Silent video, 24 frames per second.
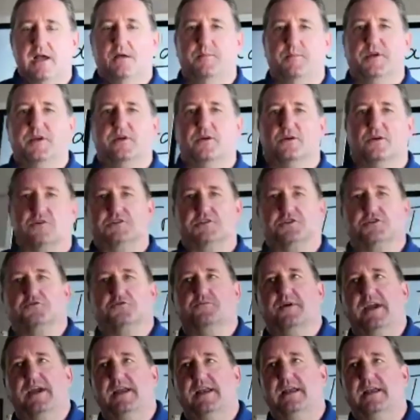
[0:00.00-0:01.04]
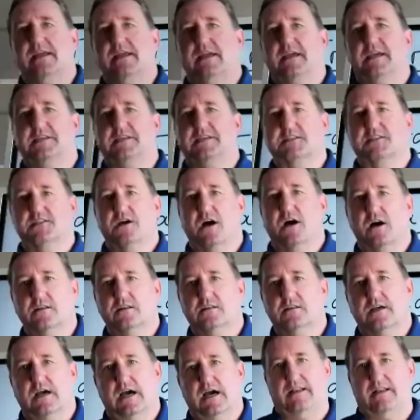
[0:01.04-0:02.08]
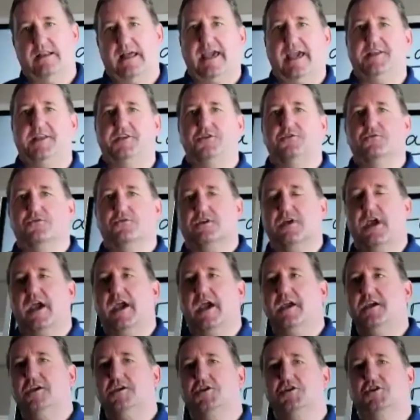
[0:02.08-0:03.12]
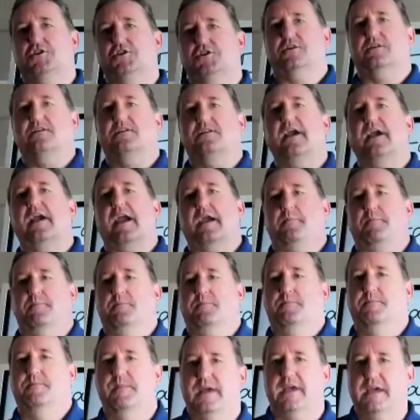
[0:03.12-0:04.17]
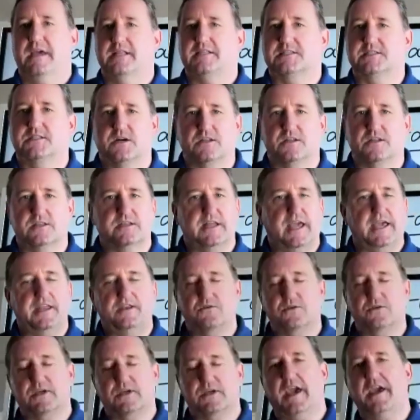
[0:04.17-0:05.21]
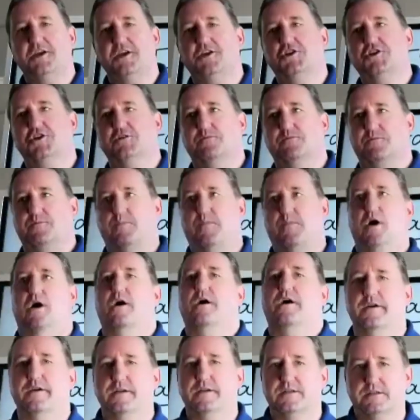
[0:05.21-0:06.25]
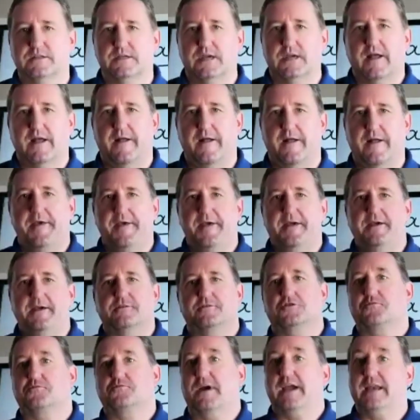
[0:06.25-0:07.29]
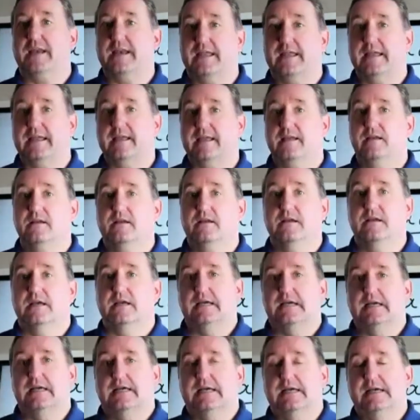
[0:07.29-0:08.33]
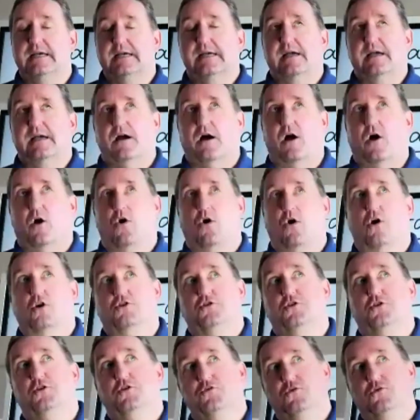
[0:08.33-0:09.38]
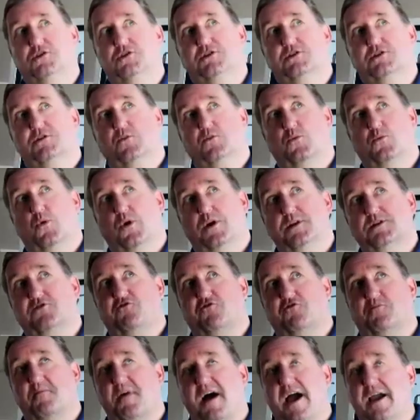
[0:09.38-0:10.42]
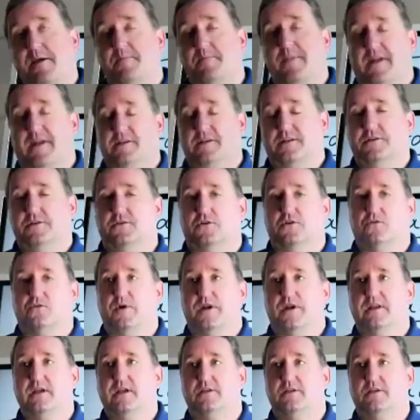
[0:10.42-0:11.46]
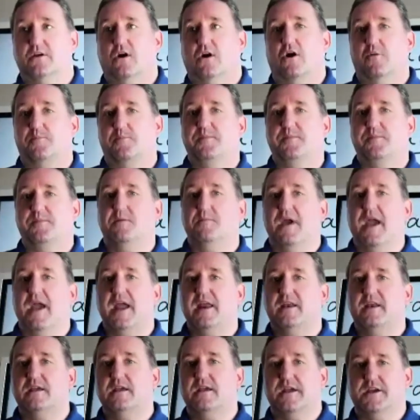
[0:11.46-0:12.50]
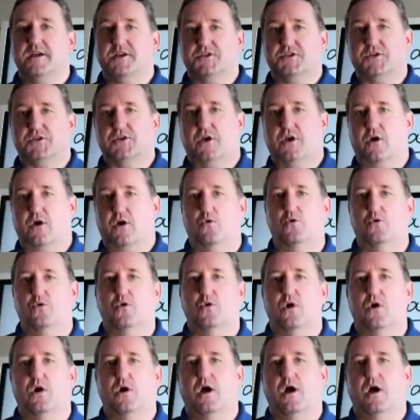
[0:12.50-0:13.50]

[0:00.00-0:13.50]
because trading is not an education game. It's not an education part. Trading, or to use the words of my mentor when he taught me many years ago,